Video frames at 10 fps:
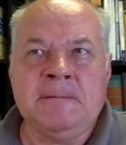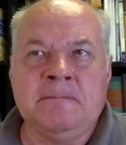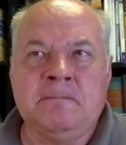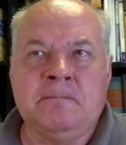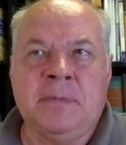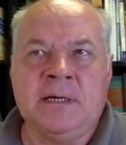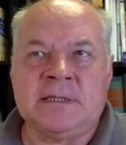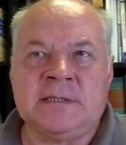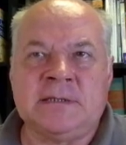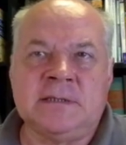But
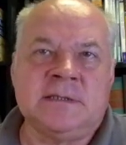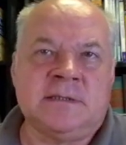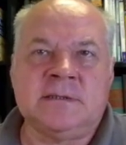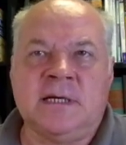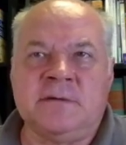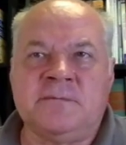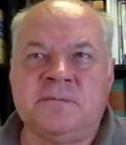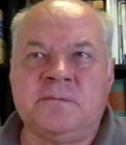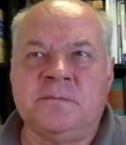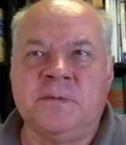it kind of
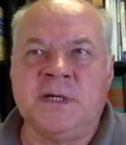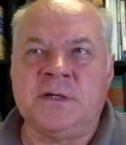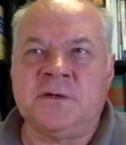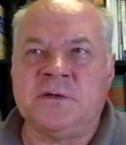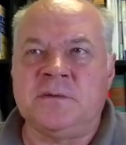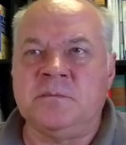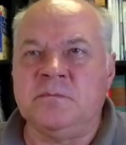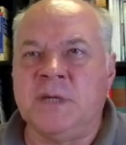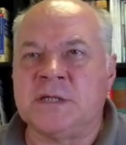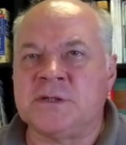we need
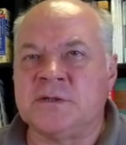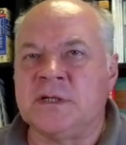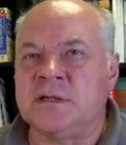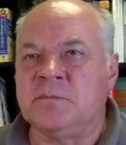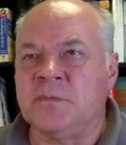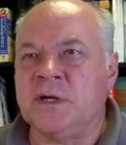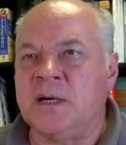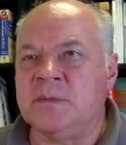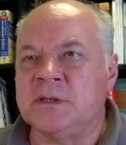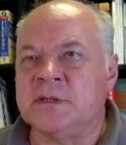make sure that
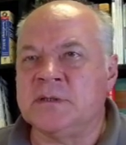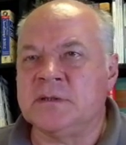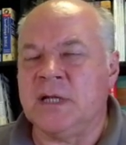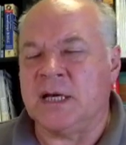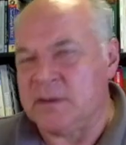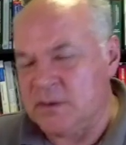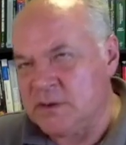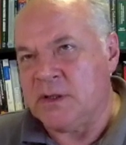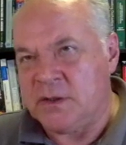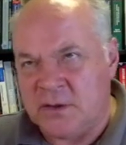Muhammad, like
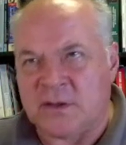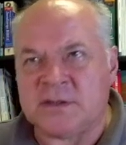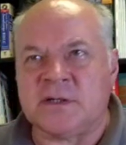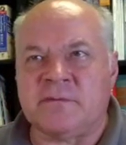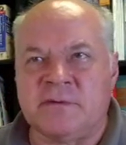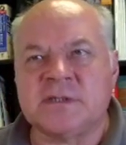the third server.